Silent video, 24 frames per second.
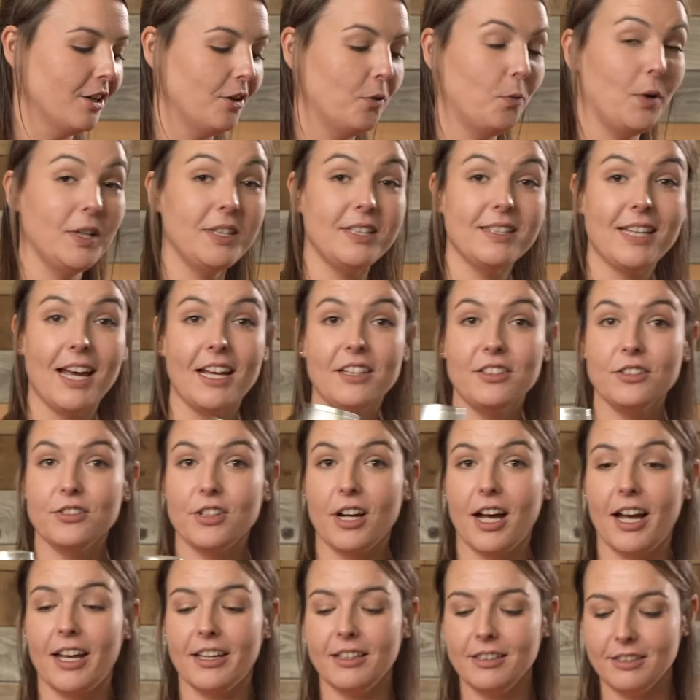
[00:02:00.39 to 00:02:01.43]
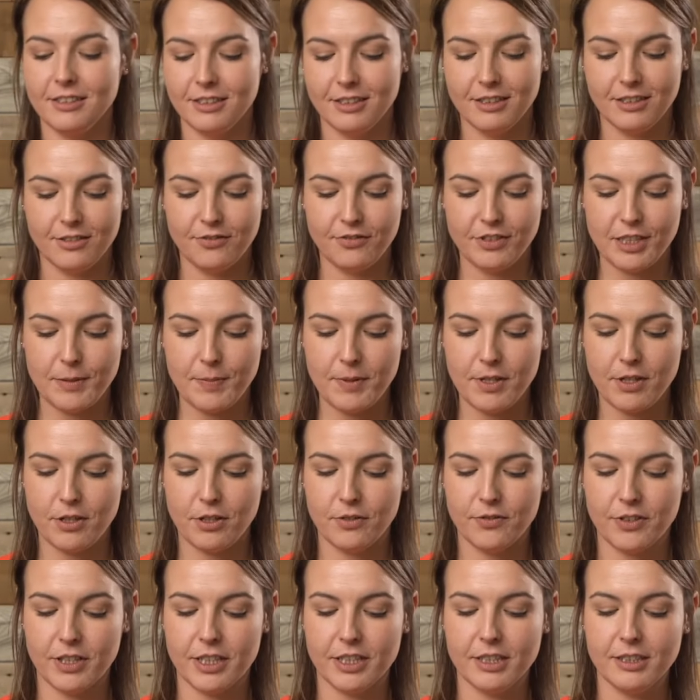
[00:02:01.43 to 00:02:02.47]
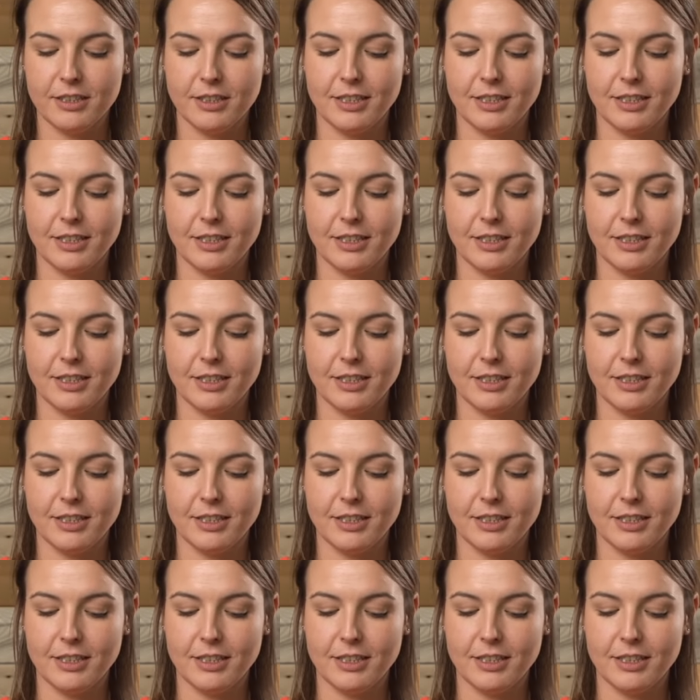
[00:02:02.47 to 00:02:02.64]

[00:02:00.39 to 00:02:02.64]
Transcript: Once that's dry, flip it over